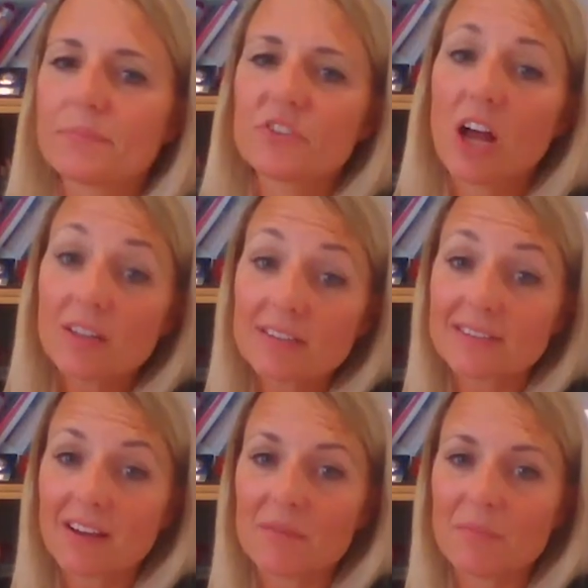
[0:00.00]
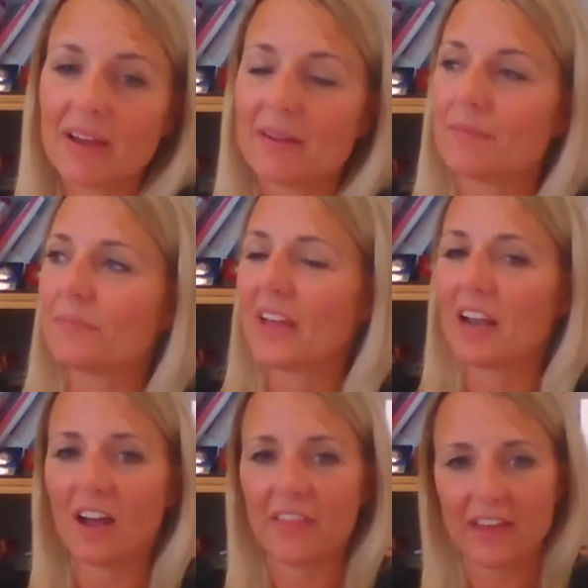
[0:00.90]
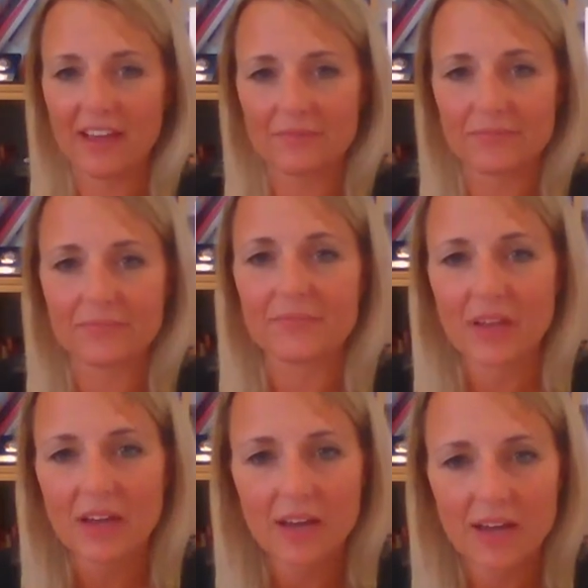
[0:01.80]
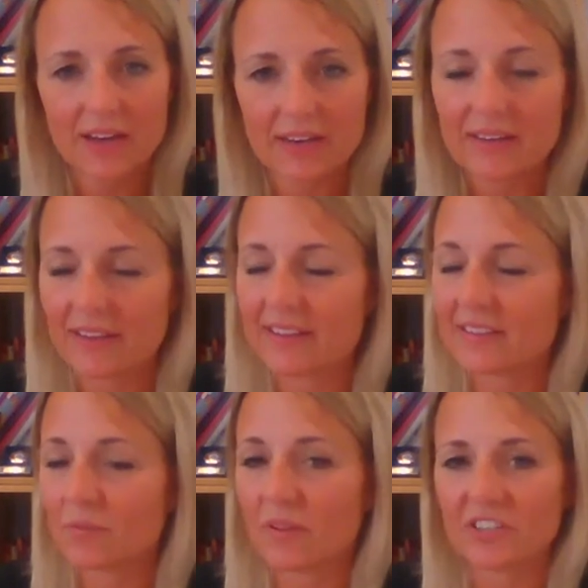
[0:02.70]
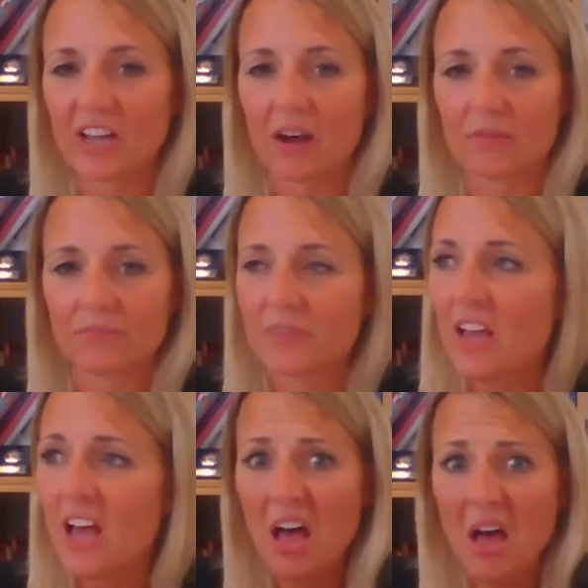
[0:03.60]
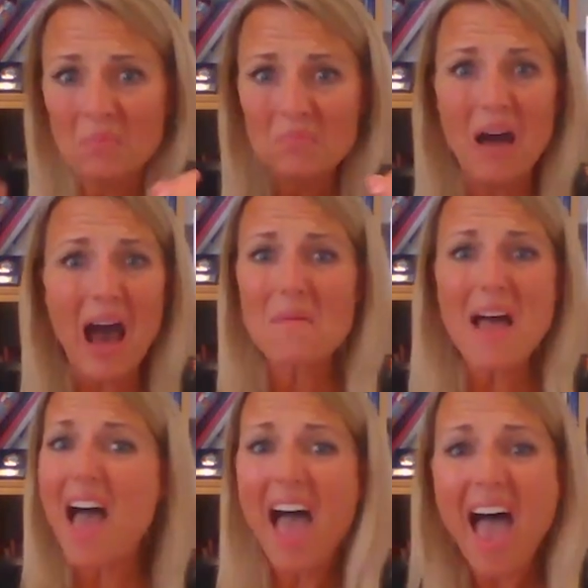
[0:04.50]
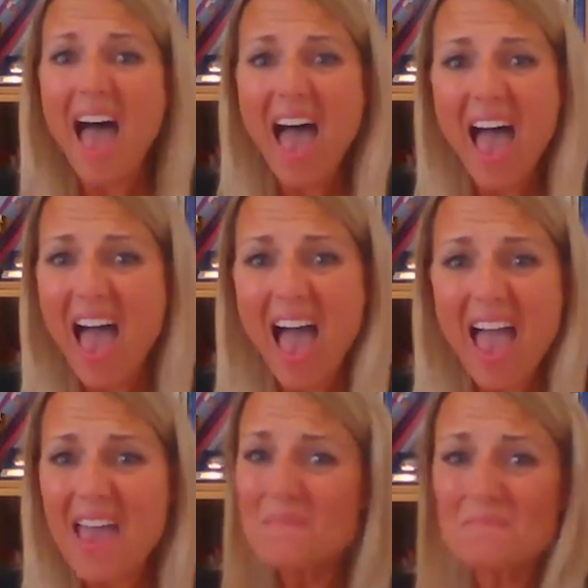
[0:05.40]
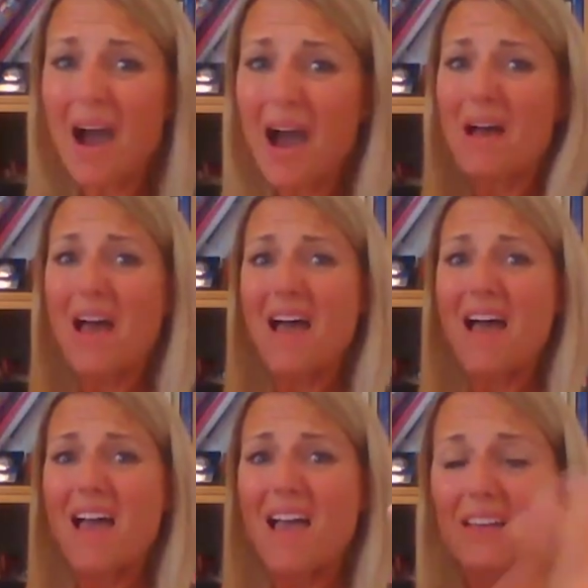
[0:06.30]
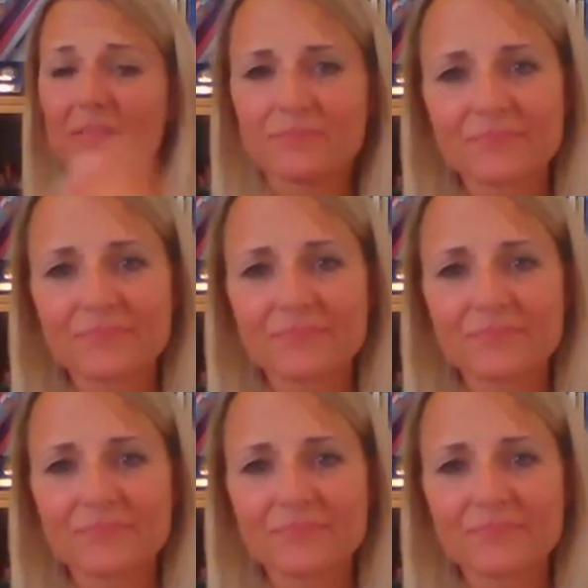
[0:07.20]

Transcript: Child has a nightmare. They lie there and this is what they shout. Mummy! Mummy!